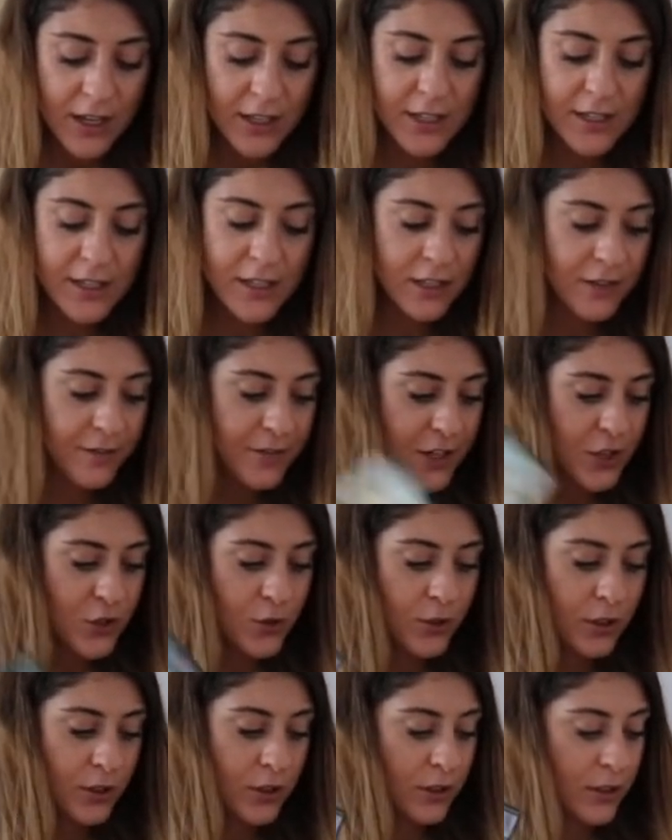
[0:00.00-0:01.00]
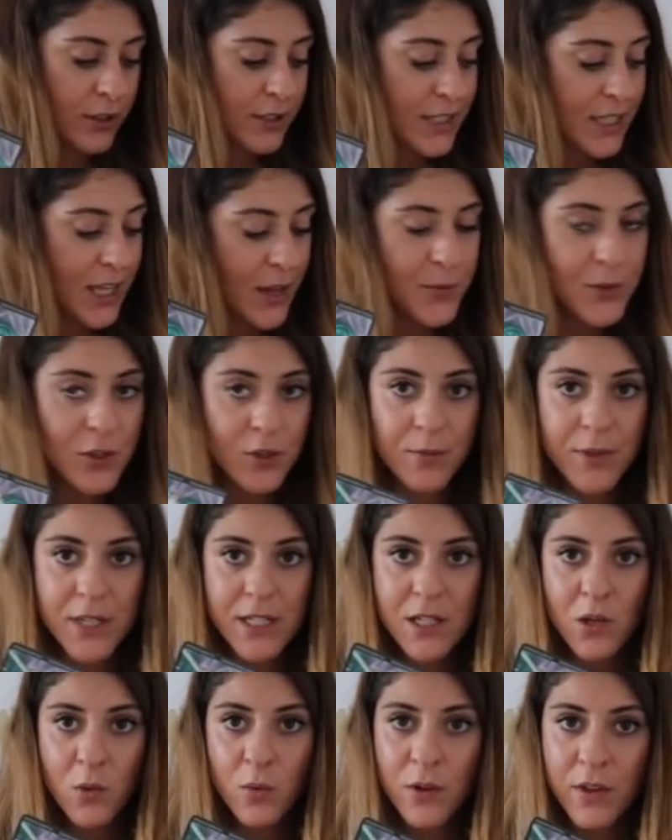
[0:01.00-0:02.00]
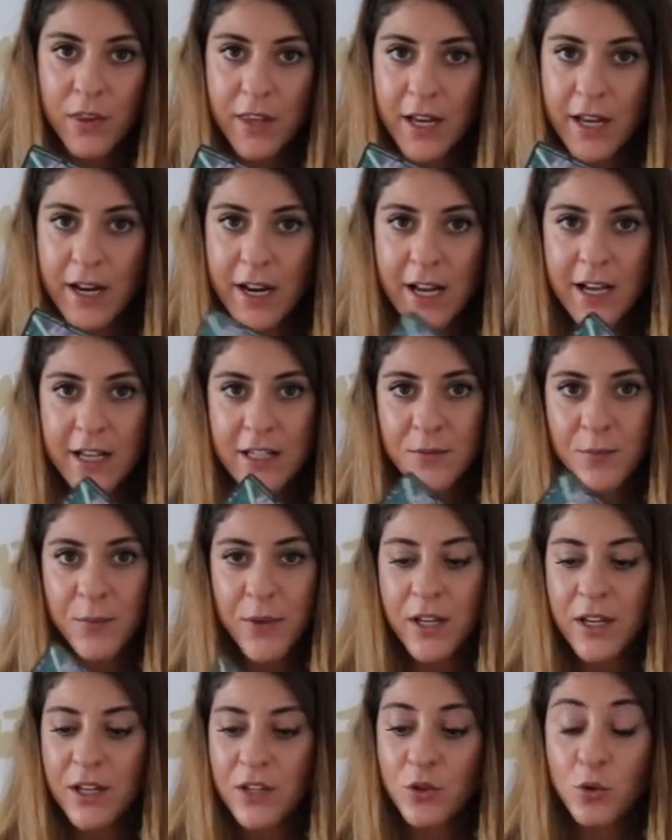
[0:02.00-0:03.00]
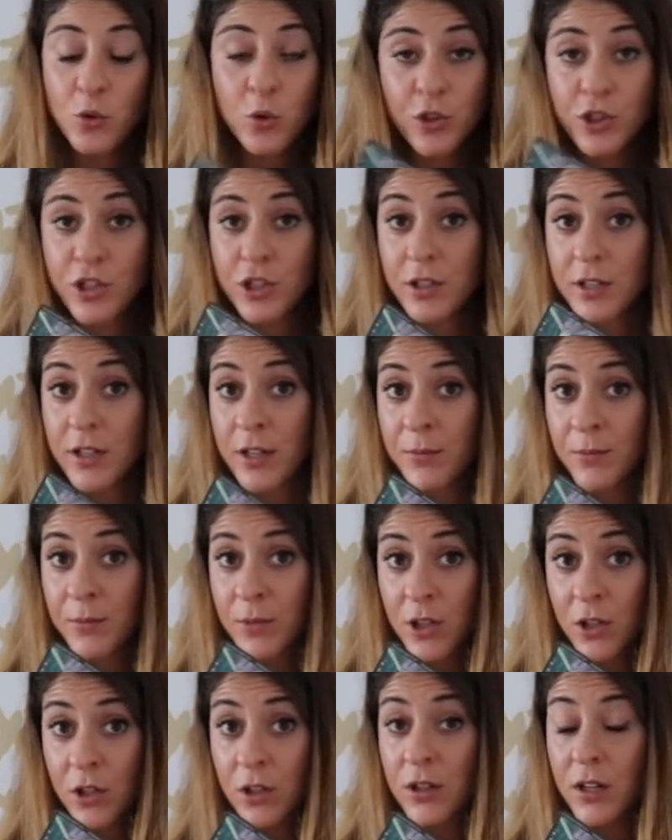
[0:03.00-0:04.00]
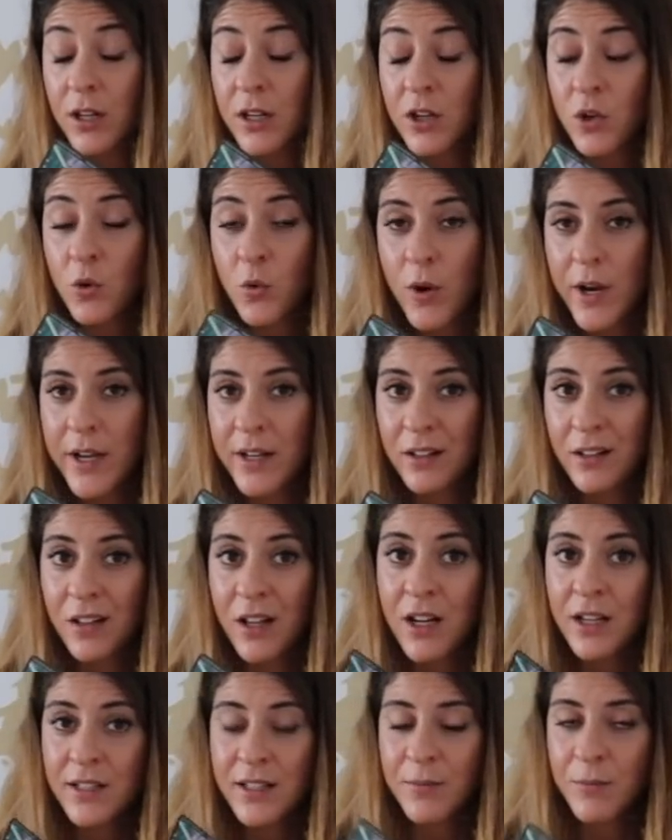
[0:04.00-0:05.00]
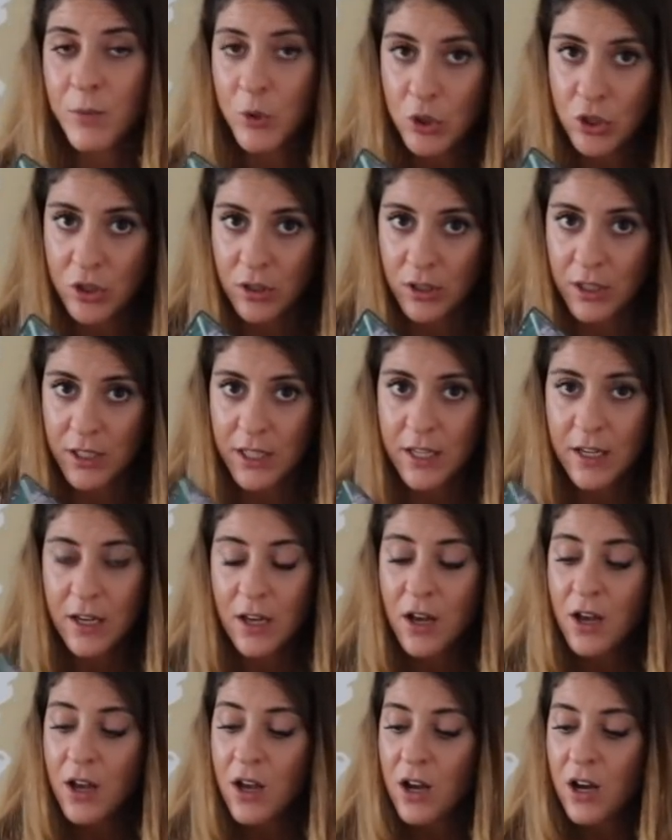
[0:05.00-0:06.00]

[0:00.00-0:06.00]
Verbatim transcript: this individual seems to be someone that has been tortured them uh, quite a lot emotionally